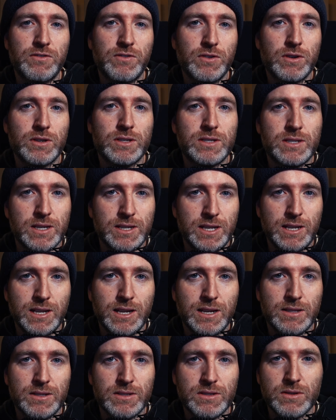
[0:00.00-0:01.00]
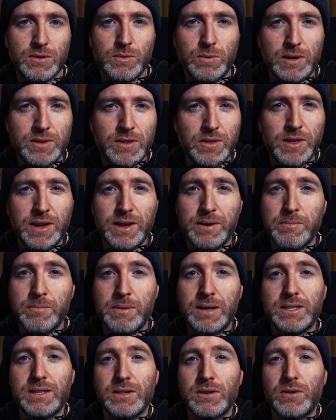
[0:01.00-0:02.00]
first Cine lens, whether they
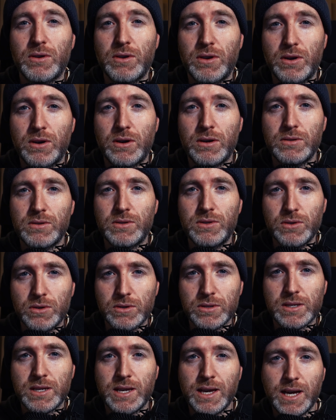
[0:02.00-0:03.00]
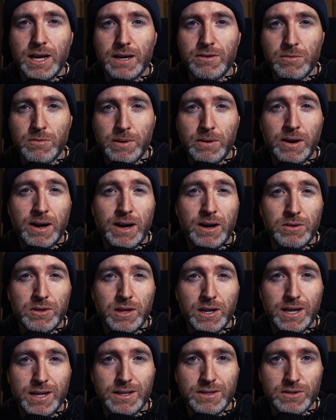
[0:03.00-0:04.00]
admit it or not, does care about how the
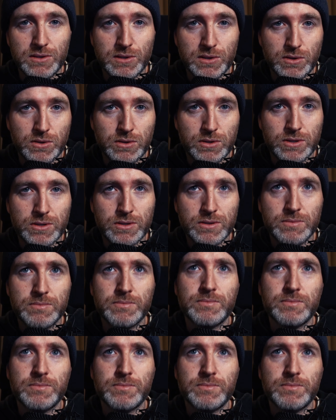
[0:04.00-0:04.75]
lens looks.